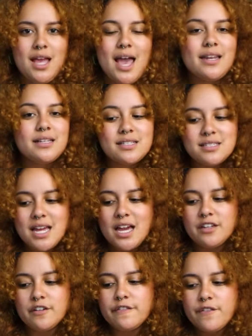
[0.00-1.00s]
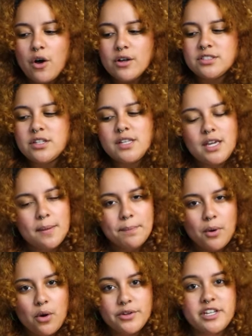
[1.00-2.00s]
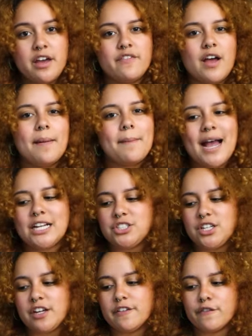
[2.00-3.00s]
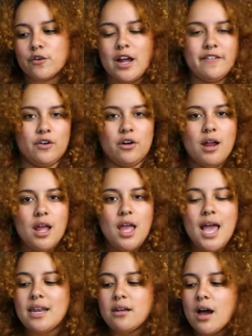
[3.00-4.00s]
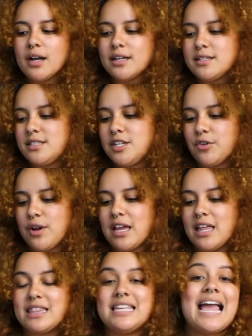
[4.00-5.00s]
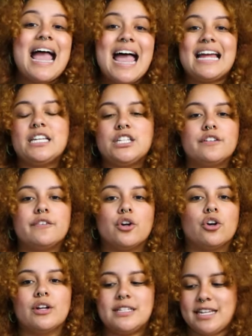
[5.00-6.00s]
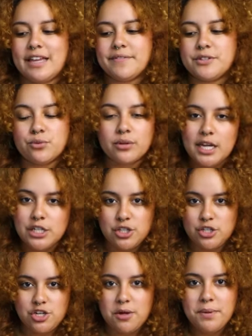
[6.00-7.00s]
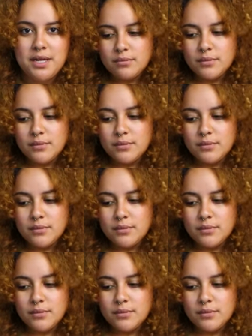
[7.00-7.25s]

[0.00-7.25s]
and instead falls to the impulse of imagining forever and not considering the end of her and David's relationship.